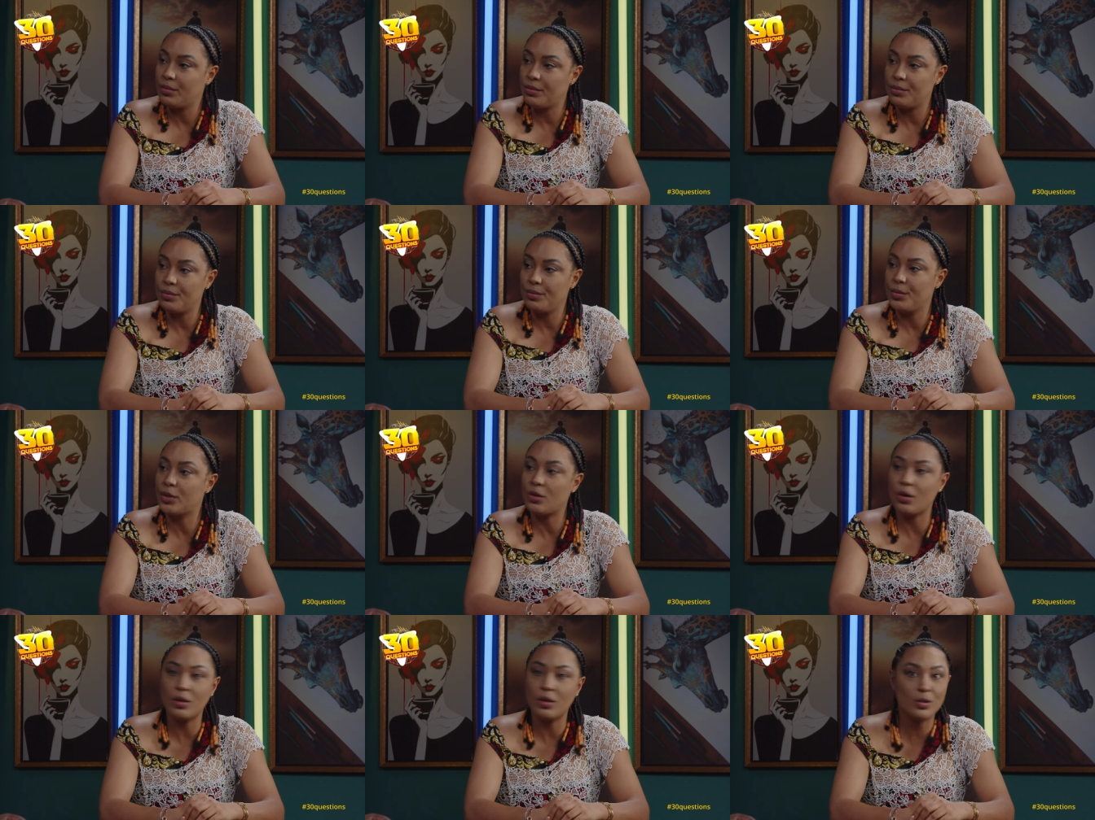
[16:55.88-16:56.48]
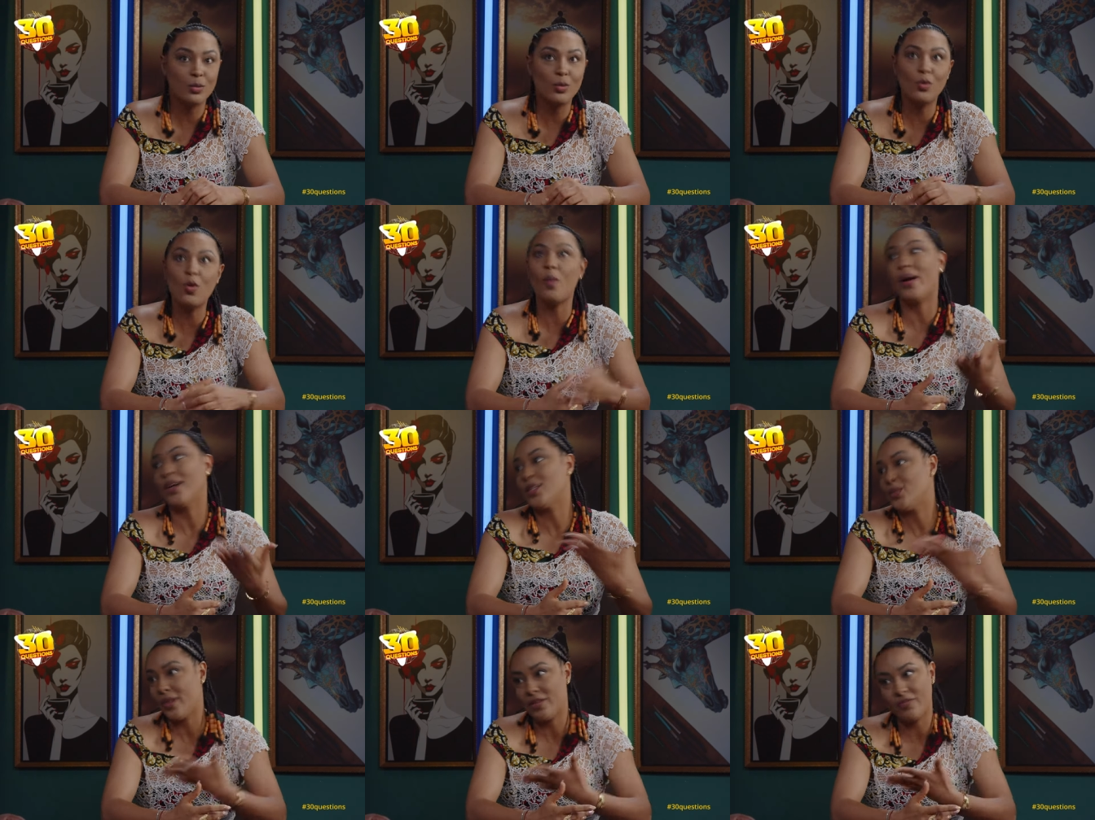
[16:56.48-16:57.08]
Because it will go
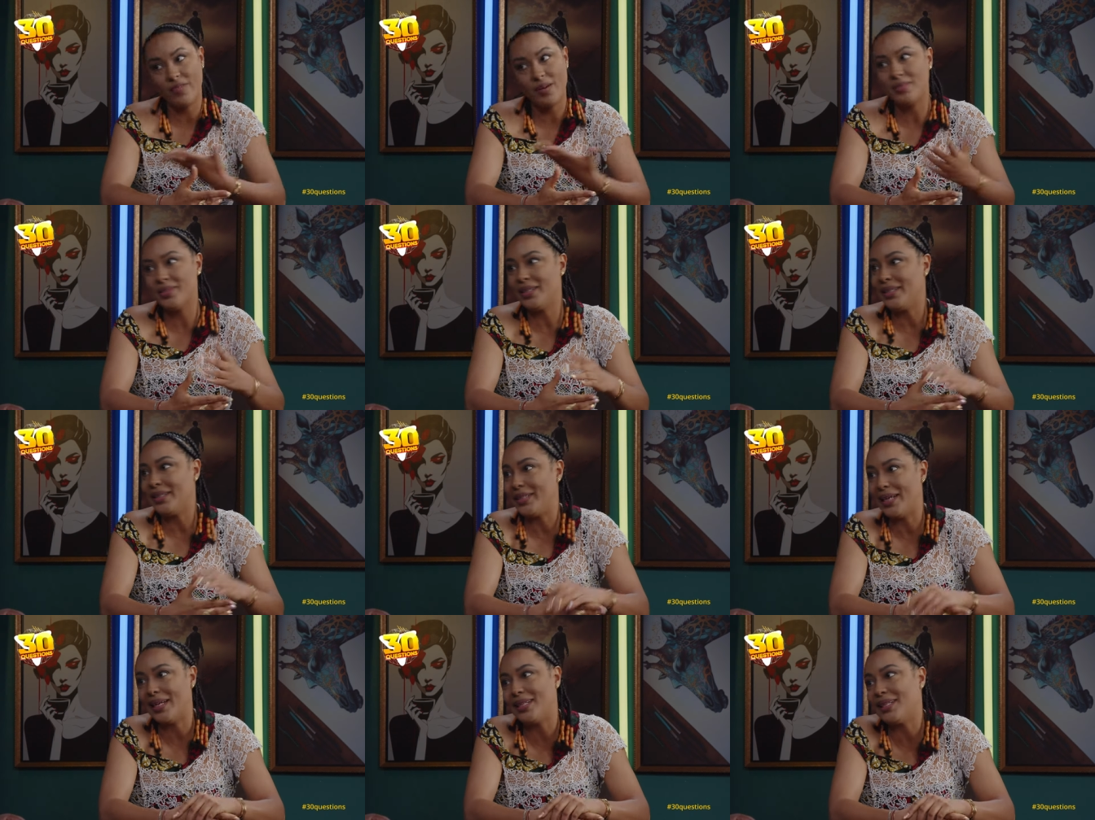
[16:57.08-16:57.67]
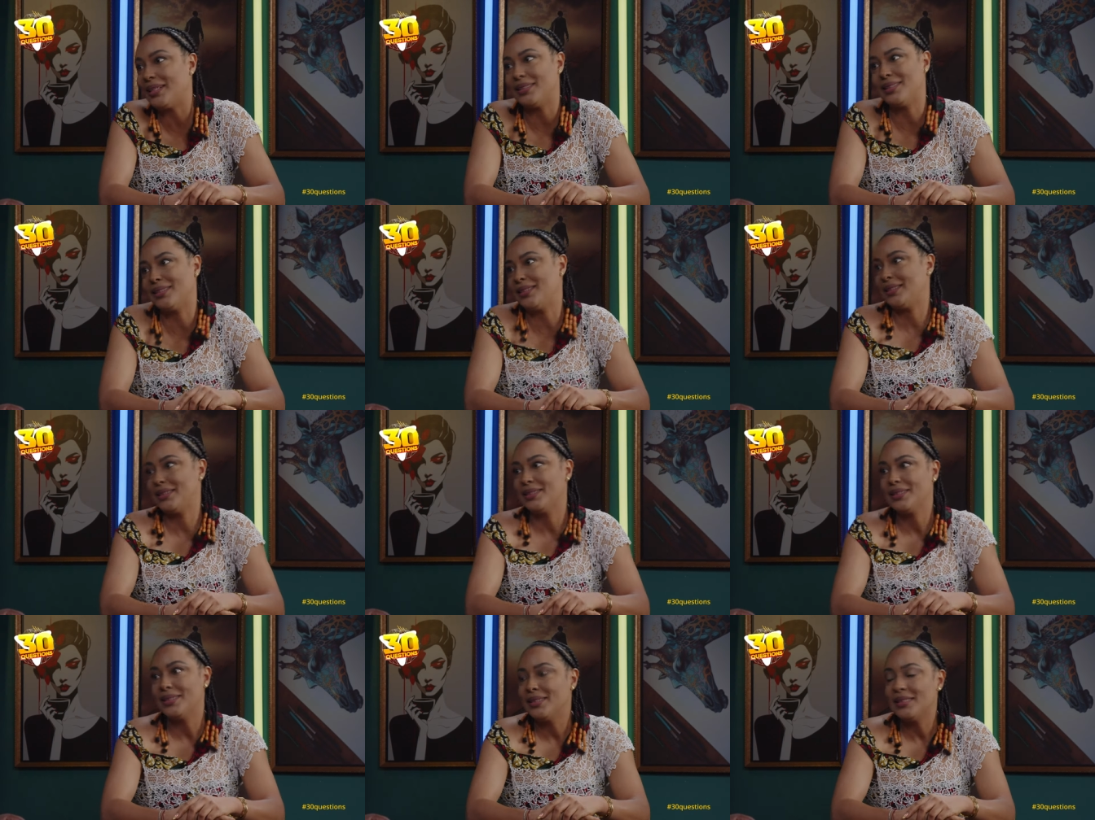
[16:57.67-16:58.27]
back to my family again, and
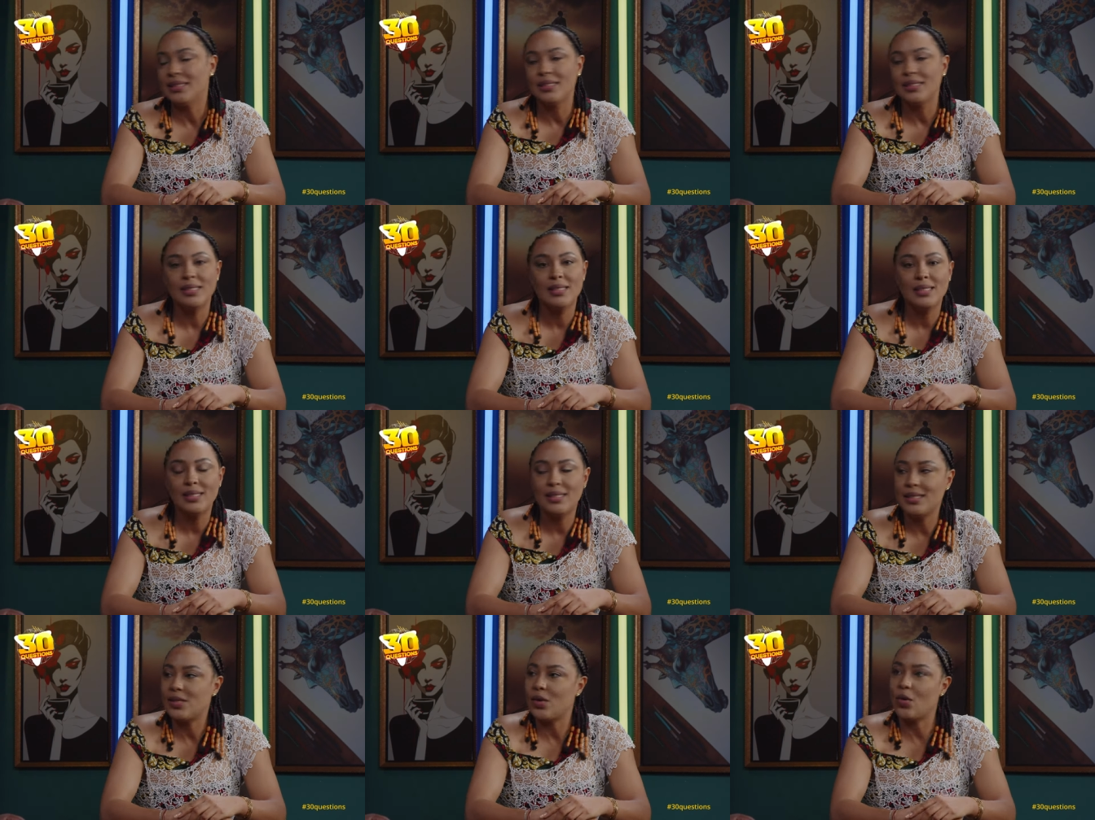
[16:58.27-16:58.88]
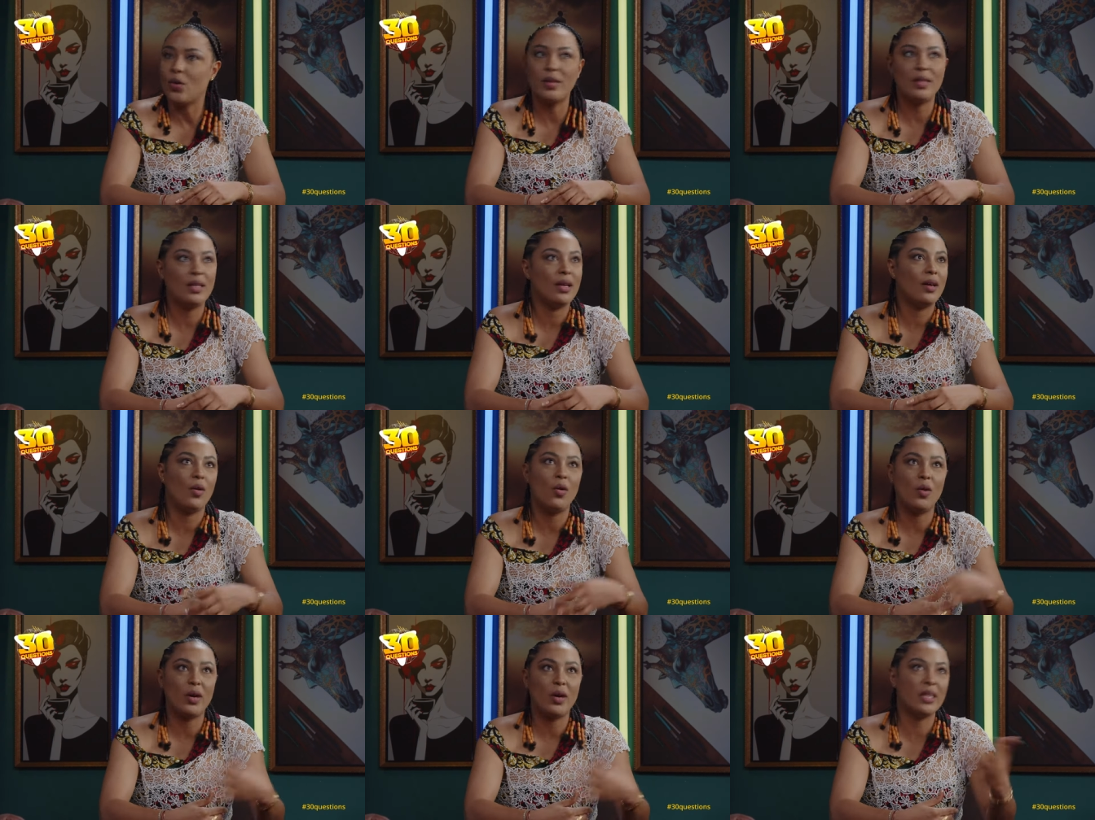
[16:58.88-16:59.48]

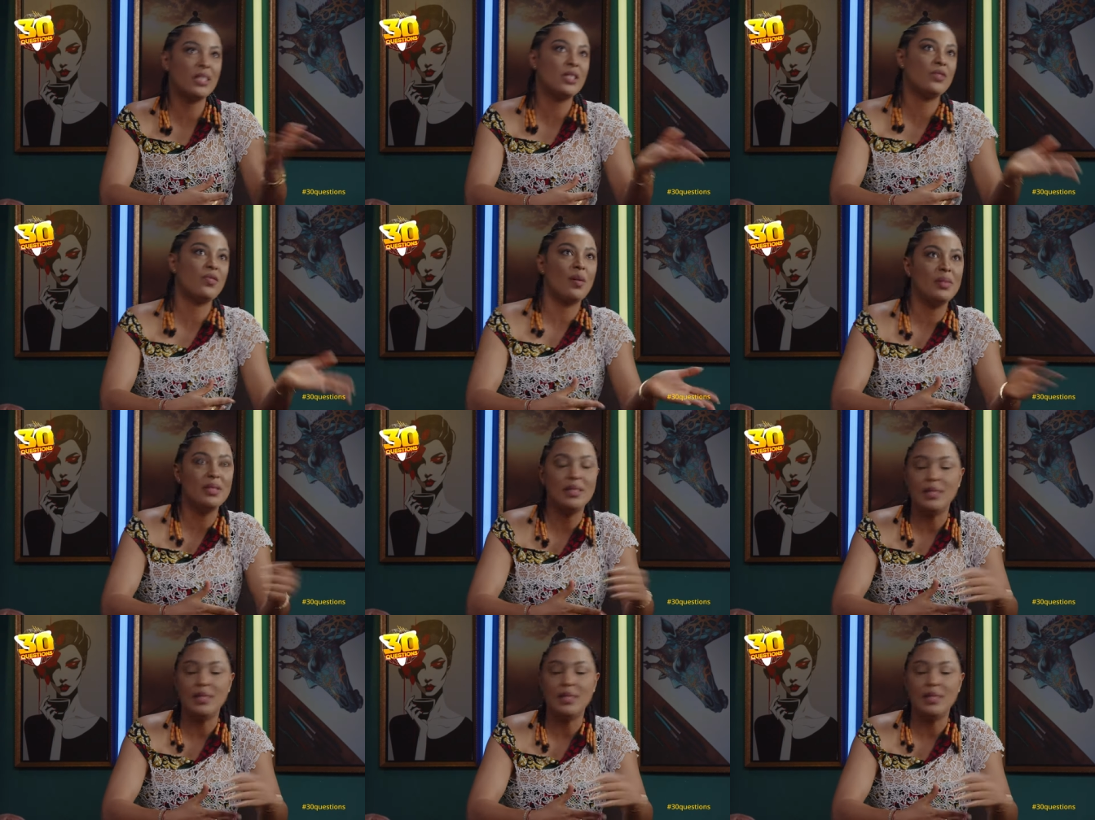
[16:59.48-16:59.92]
or his family